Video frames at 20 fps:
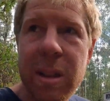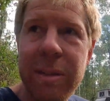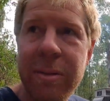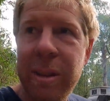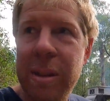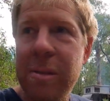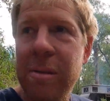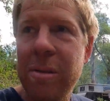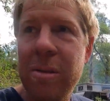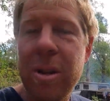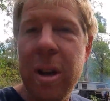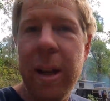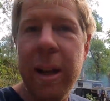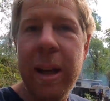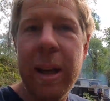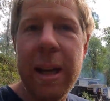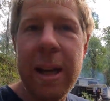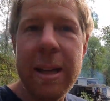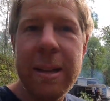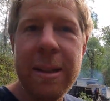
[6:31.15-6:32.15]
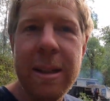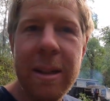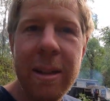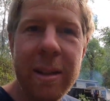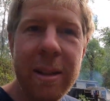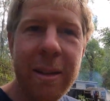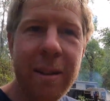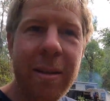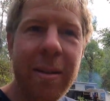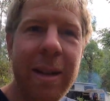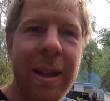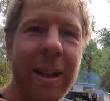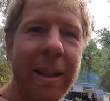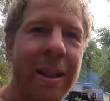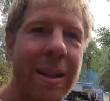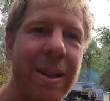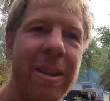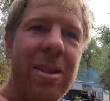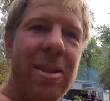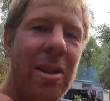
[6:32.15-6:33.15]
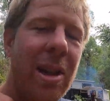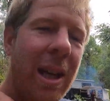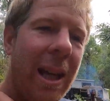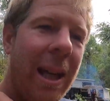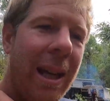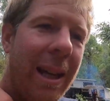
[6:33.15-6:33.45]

difficult trying to cast in a creek that's